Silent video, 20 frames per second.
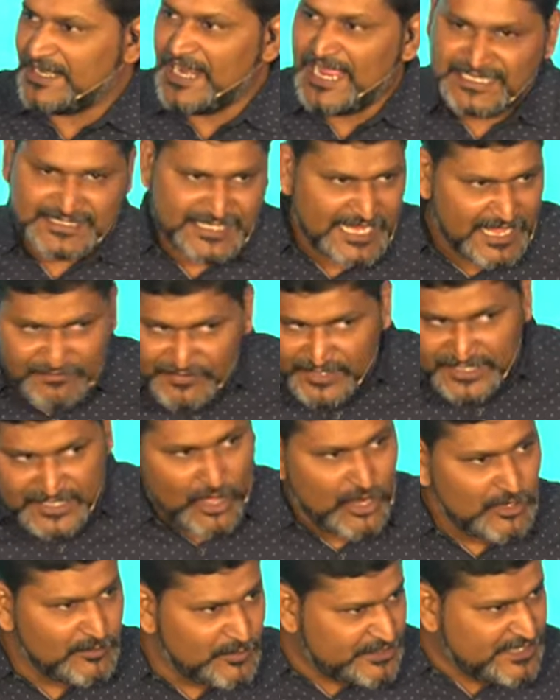that he writes,
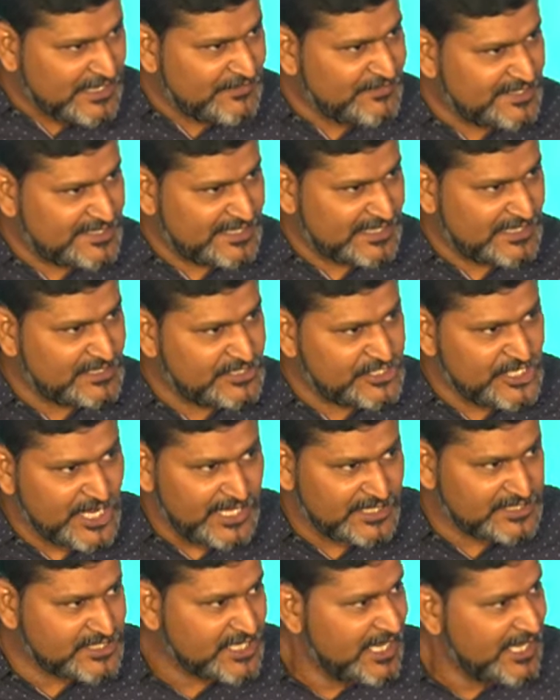every, almost every single
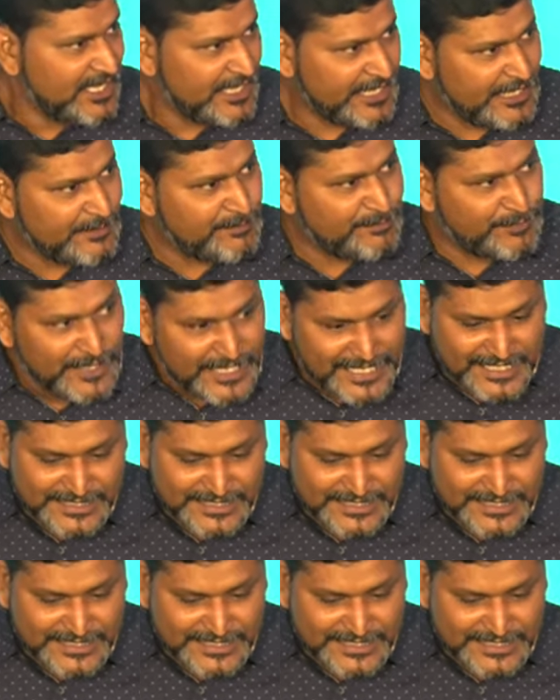church, he